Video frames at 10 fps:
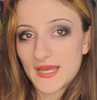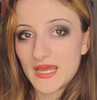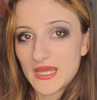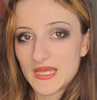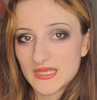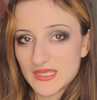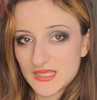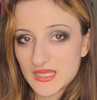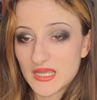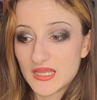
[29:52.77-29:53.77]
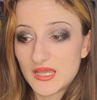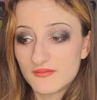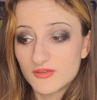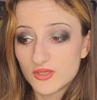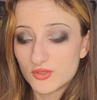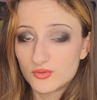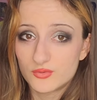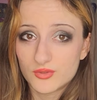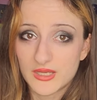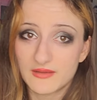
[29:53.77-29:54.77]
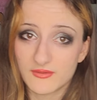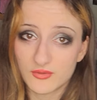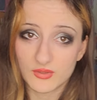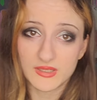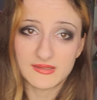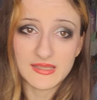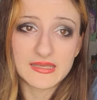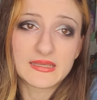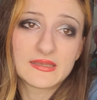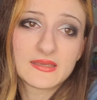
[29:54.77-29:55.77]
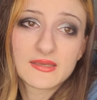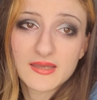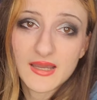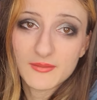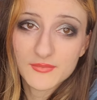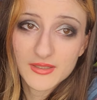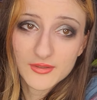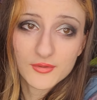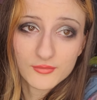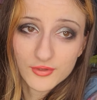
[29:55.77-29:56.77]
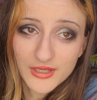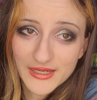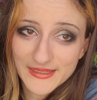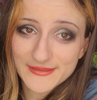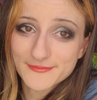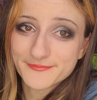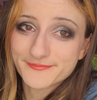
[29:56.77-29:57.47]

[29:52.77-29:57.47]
Bye. I love you. Have a great day. I'm gonna go cry.